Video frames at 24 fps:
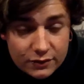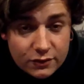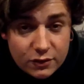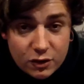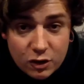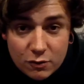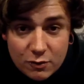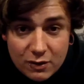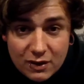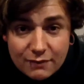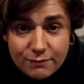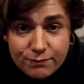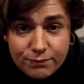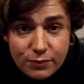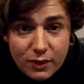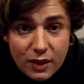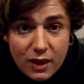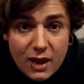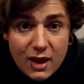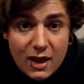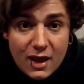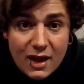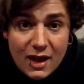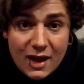You know what I mean?
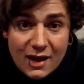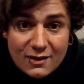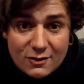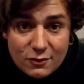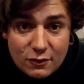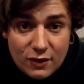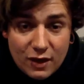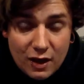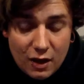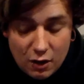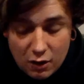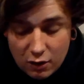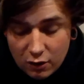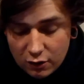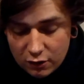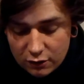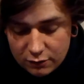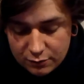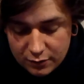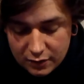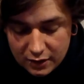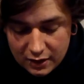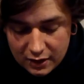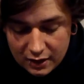It's not that
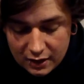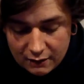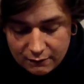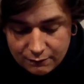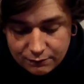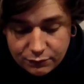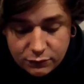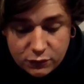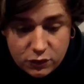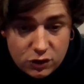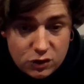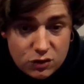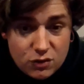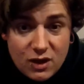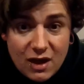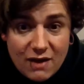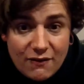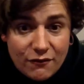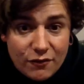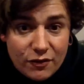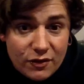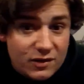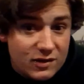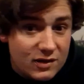hard, but you get
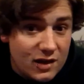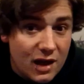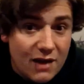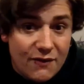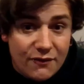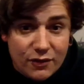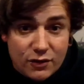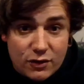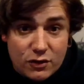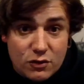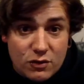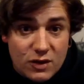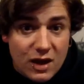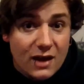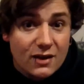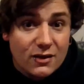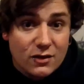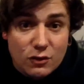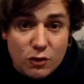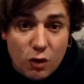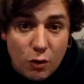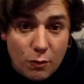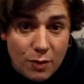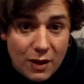free stuff and you get to
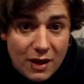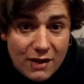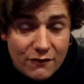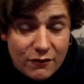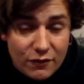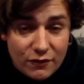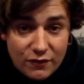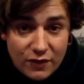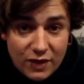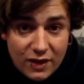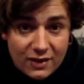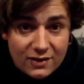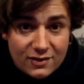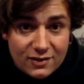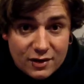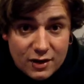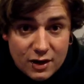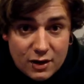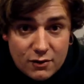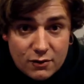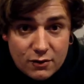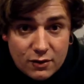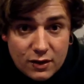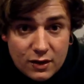not pay for things, you
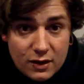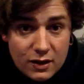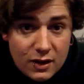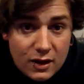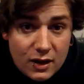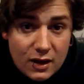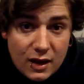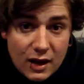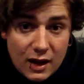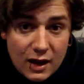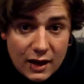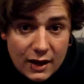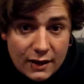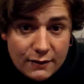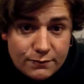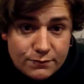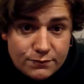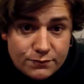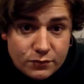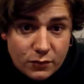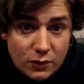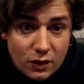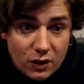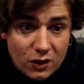know,
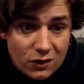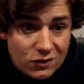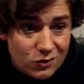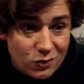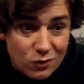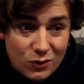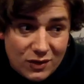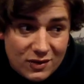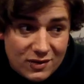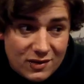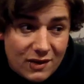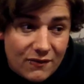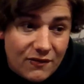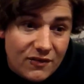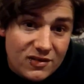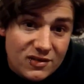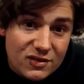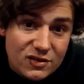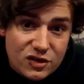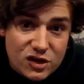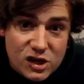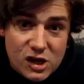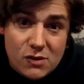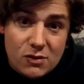because all this stuff
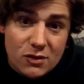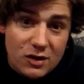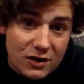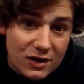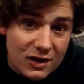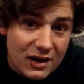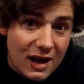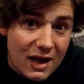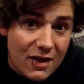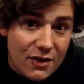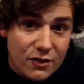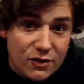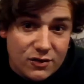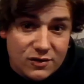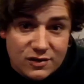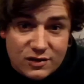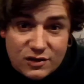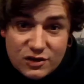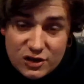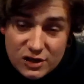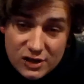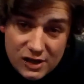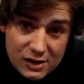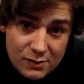isn't cheap. Right? Leather isn't
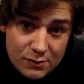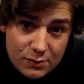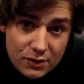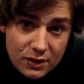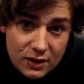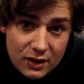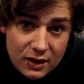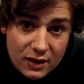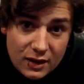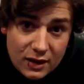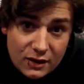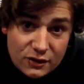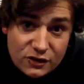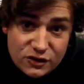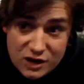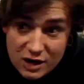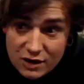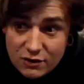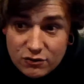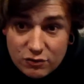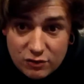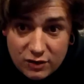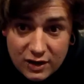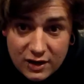cheap.
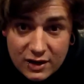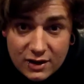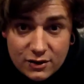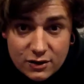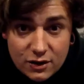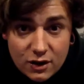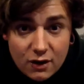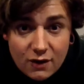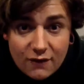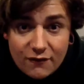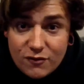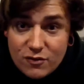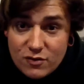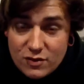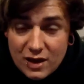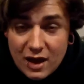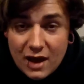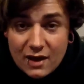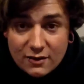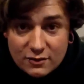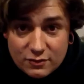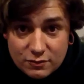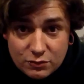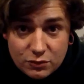Generally, you know, if you can
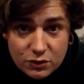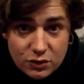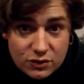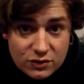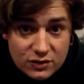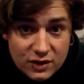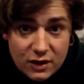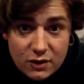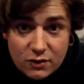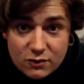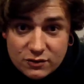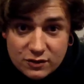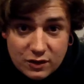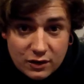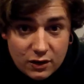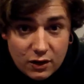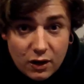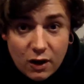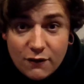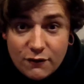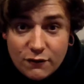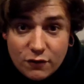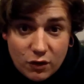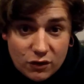get some good deals, like
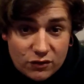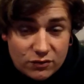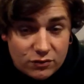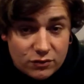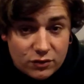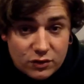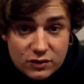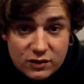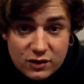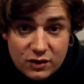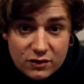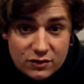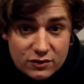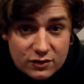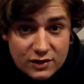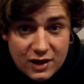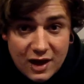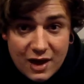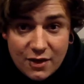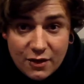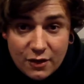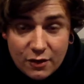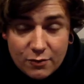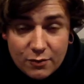I've got some good deals on
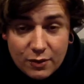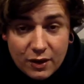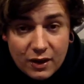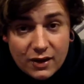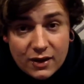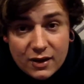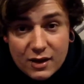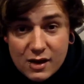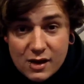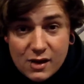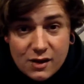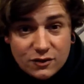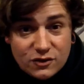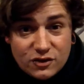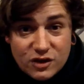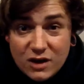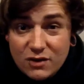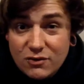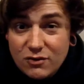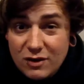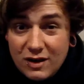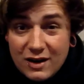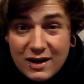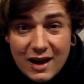leather, but
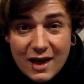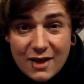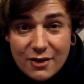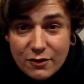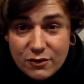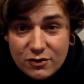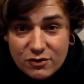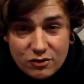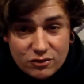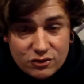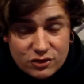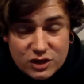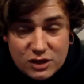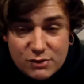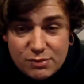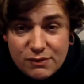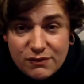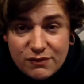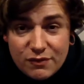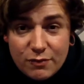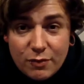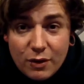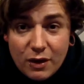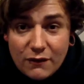generally leather's not cheap
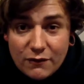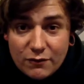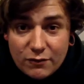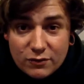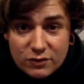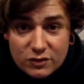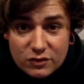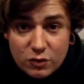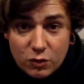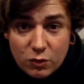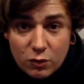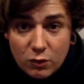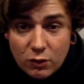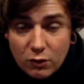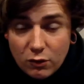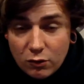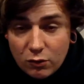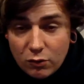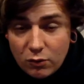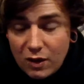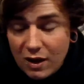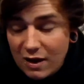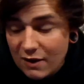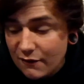if you buy it from a store or
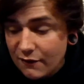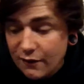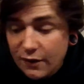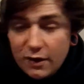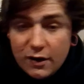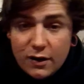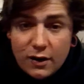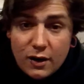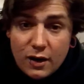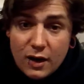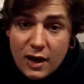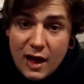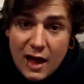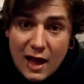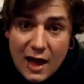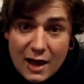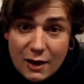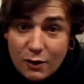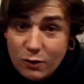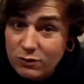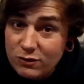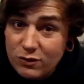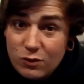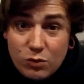whatever. And
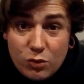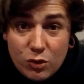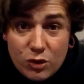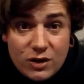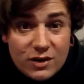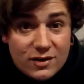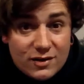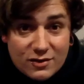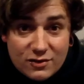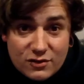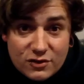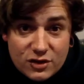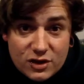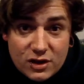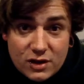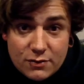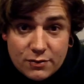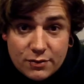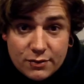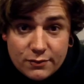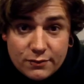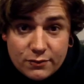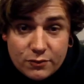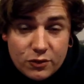also wood isn't cheap.
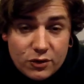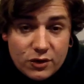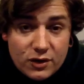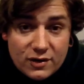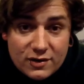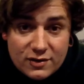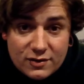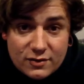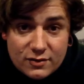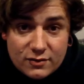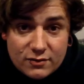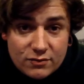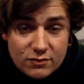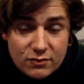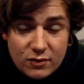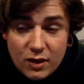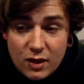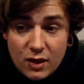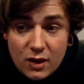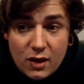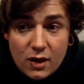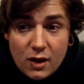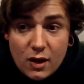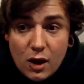Wood isn't
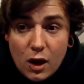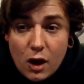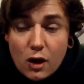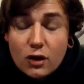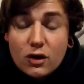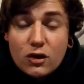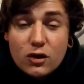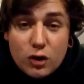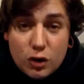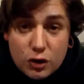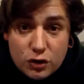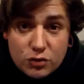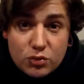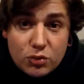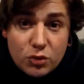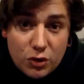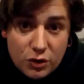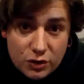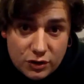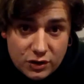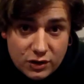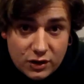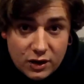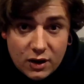good
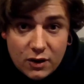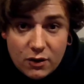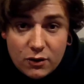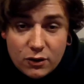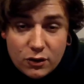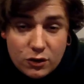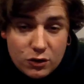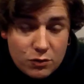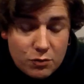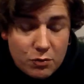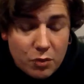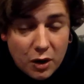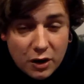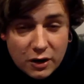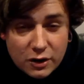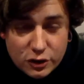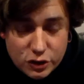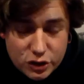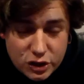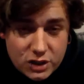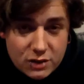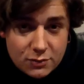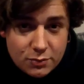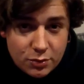wood, you know. You can buy
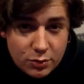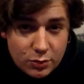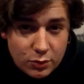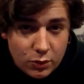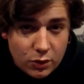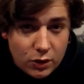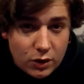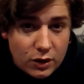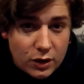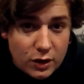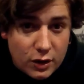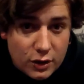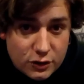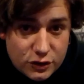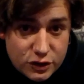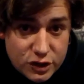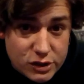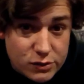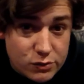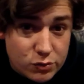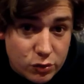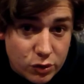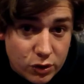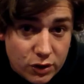cheap
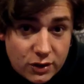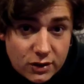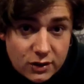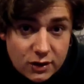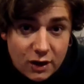wood.